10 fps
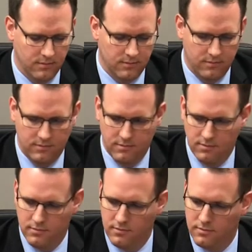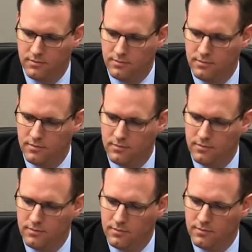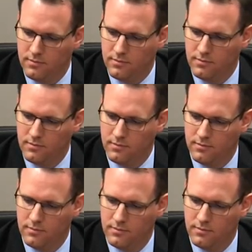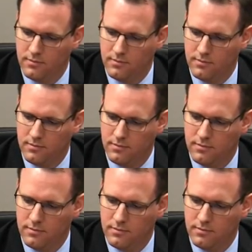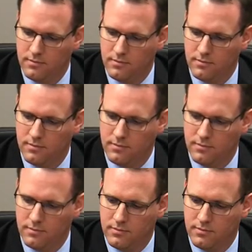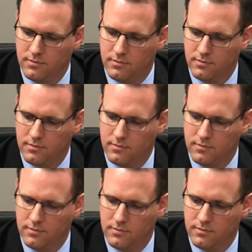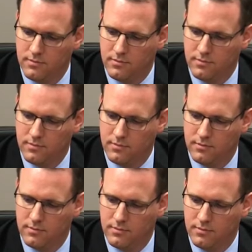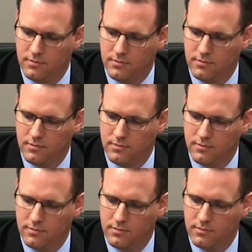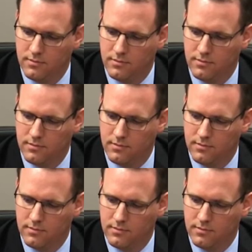(not speaking)